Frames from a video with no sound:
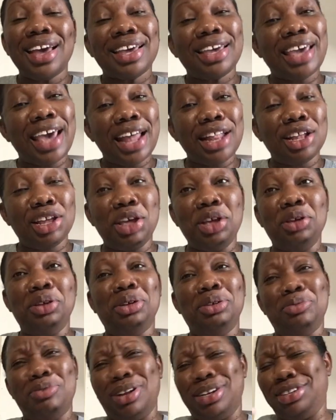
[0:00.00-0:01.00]
Can't.
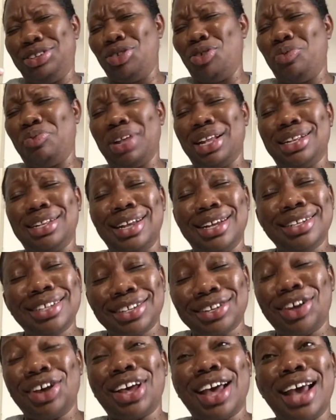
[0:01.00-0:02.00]
What you want this
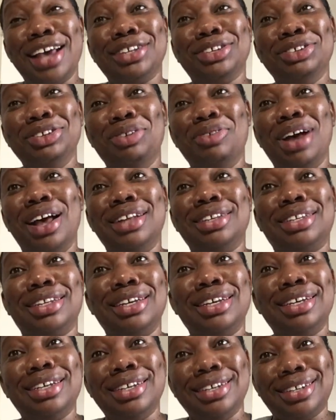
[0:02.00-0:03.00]
for, guys? I don't want to
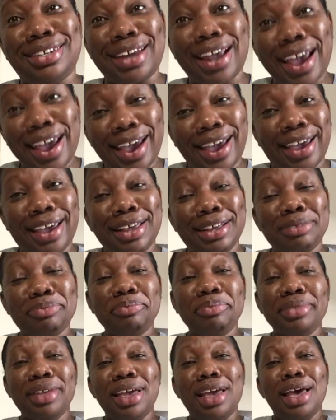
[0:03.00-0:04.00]
eat it.
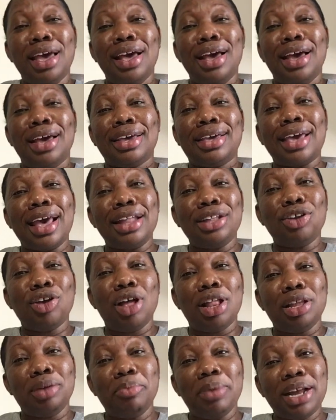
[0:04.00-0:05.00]
Can
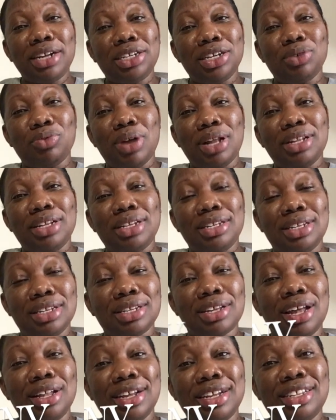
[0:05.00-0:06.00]
y'all imagine what this is
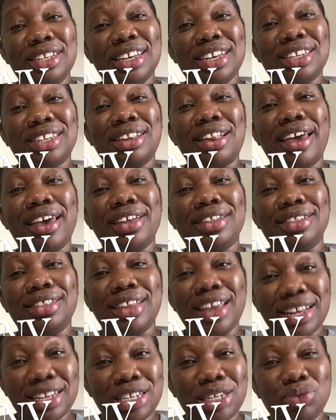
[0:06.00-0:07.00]
going to taste like
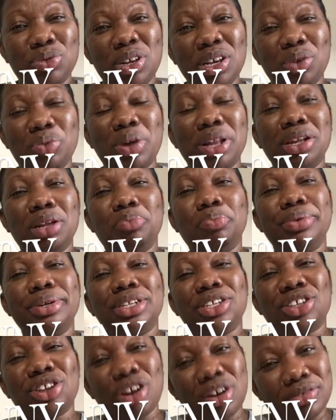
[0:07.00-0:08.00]
next week when it
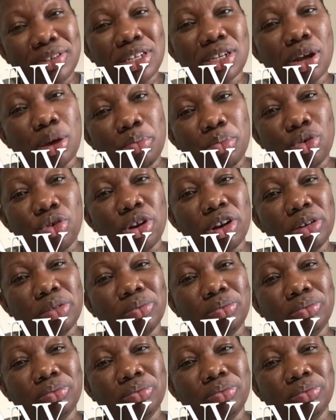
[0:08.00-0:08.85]
preserves some more?